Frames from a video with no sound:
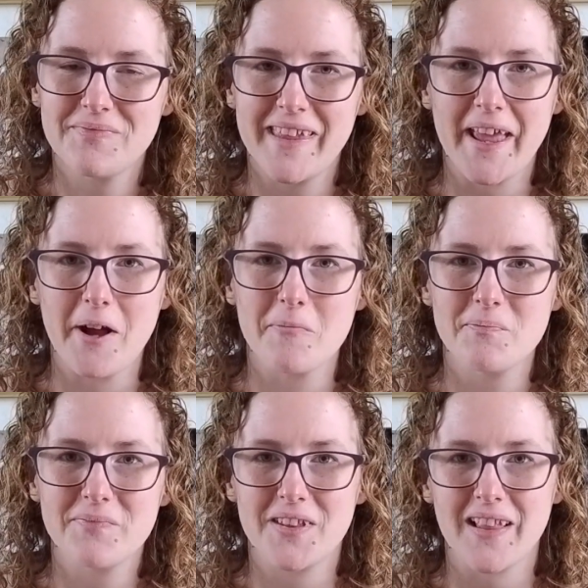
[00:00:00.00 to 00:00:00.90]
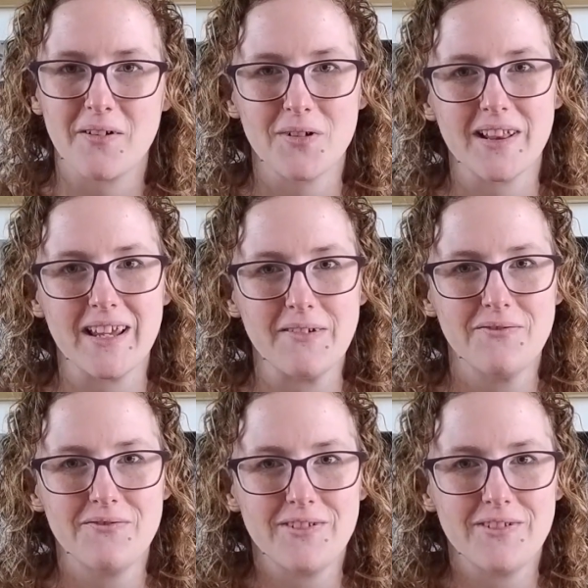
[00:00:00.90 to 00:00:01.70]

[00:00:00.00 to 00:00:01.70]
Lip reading: Yeah, they're like really